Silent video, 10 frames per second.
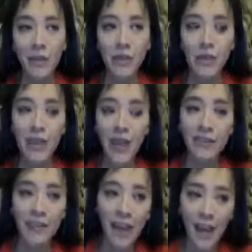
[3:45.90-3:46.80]
you
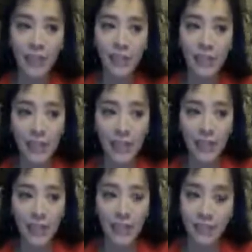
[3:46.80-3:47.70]
can't
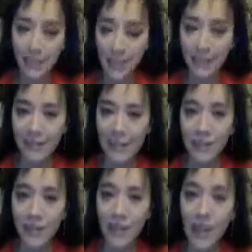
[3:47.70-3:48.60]
actually date
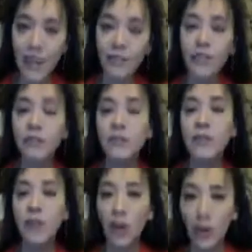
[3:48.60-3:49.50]
something after it's
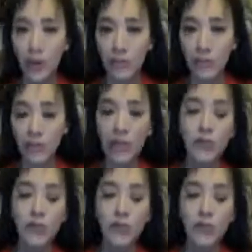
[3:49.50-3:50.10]
been carved.